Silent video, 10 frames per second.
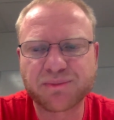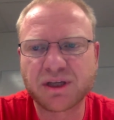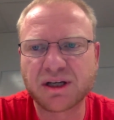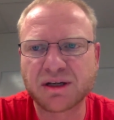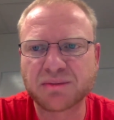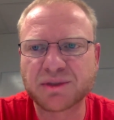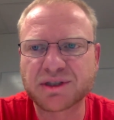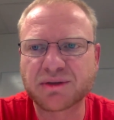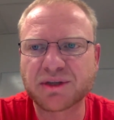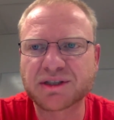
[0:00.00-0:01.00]
And
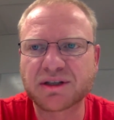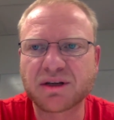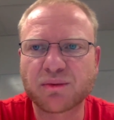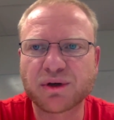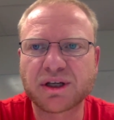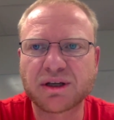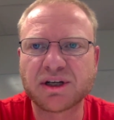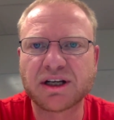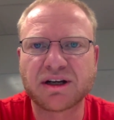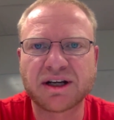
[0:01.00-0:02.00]
so I started working
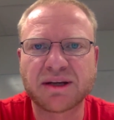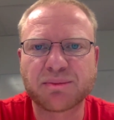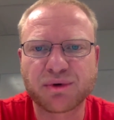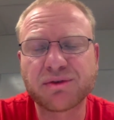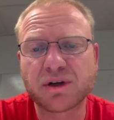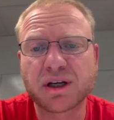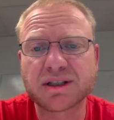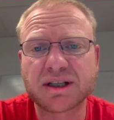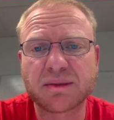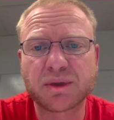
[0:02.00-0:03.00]
really on a proof of
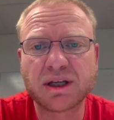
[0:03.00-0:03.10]
concept,